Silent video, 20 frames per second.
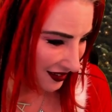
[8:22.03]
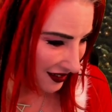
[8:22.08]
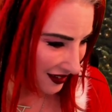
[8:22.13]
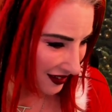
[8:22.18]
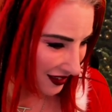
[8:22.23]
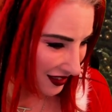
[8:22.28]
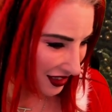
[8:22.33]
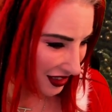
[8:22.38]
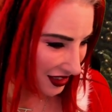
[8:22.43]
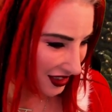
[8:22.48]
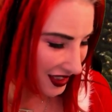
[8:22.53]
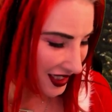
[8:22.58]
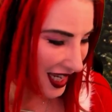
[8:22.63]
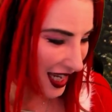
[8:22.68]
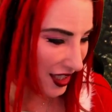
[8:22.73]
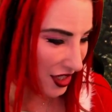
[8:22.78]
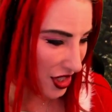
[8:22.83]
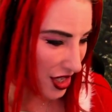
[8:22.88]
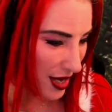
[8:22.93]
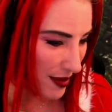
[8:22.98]
just
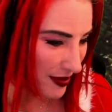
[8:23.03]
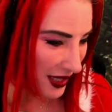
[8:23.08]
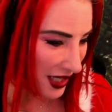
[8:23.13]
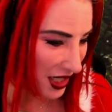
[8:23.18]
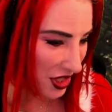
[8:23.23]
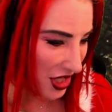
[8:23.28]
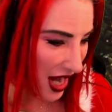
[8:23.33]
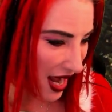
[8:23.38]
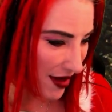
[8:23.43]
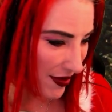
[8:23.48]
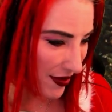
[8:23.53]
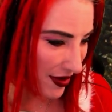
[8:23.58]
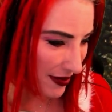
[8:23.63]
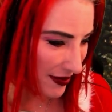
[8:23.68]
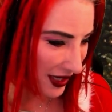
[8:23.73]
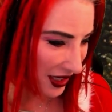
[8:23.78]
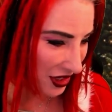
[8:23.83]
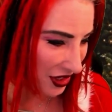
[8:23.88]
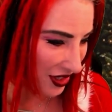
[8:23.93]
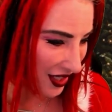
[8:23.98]
catching up on the chat. Want to
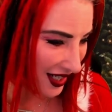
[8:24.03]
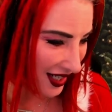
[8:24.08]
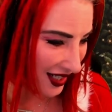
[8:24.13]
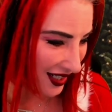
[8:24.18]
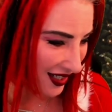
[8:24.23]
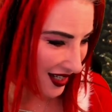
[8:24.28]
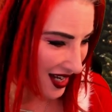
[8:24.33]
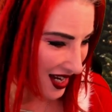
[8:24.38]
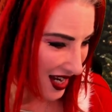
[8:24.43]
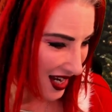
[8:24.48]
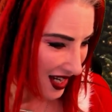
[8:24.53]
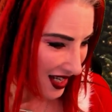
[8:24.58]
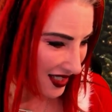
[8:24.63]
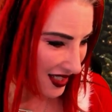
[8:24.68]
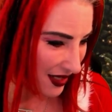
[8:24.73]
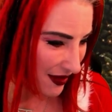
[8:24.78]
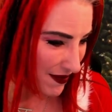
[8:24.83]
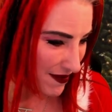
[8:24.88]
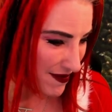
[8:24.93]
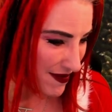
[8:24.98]
make sure I
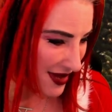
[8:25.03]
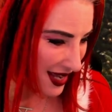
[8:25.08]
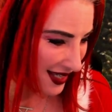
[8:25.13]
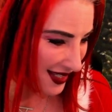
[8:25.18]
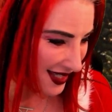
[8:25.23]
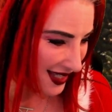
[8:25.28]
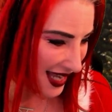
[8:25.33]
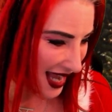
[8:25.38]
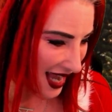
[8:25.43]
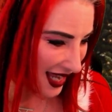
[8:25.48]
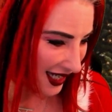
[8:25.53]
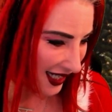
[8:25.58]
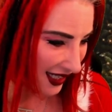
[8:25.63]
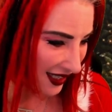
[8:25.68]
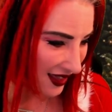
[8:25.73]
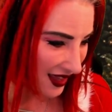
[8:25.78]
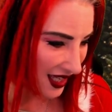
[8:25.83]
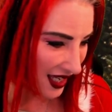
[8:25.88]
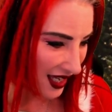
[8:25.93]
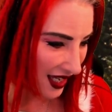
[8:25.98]
didn't miss
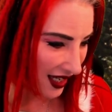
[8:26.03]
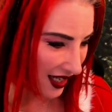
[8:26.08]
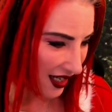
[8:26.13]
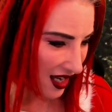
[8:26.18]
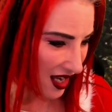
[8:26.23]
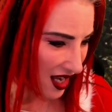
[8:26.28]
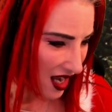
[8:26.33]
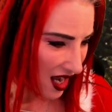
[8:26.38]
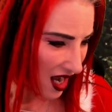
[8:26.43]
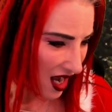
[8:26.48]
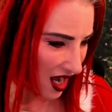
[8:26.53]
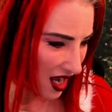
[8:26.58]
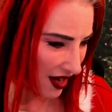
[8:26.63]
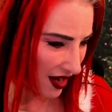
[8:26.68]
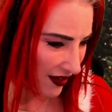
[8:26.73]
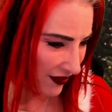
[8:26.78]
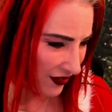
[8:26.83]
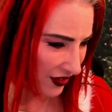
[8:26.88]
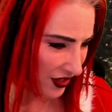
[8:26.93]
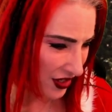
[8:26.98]
anything.
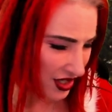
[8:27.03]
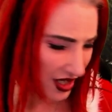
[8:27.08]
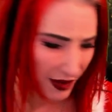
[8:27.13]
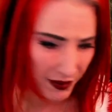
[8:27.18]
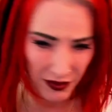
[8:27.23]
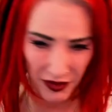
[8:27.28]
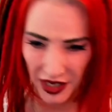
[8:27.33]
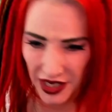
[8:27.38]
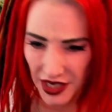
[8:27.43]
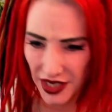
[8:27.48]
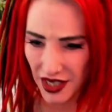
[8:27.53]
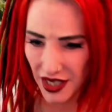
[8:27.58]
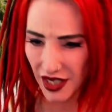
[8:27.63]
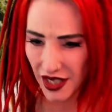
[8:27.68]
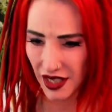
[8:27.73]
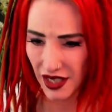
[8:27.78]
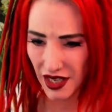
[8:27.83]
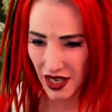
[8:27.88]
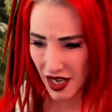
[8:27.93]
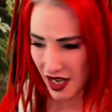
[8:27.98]
For some
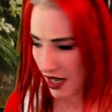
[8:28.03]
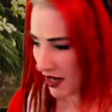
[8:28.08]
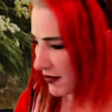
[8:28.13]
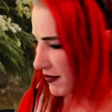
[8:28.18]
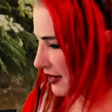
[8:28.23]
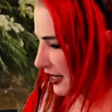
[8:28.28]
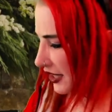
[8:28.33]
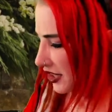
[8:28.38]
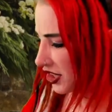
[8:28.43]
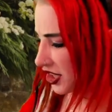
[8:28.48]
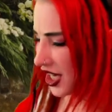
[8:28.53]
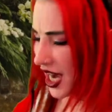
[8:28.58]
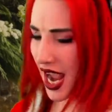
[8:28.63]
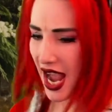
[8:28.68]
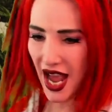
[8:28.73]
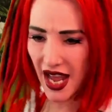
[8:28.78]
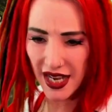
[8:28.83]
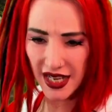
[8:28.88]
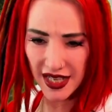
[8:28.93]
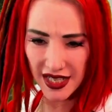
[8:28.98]
reason, my
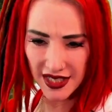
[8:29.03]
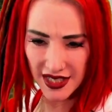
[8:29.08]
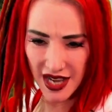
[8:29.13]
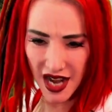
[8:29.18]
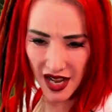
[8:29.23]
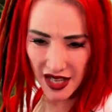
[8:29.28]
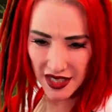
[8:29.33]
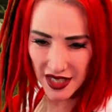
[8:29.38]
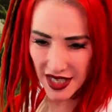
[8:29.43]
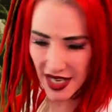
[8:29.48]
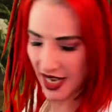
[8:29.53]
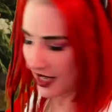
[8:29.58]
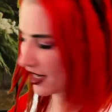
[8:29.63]
chat is not staying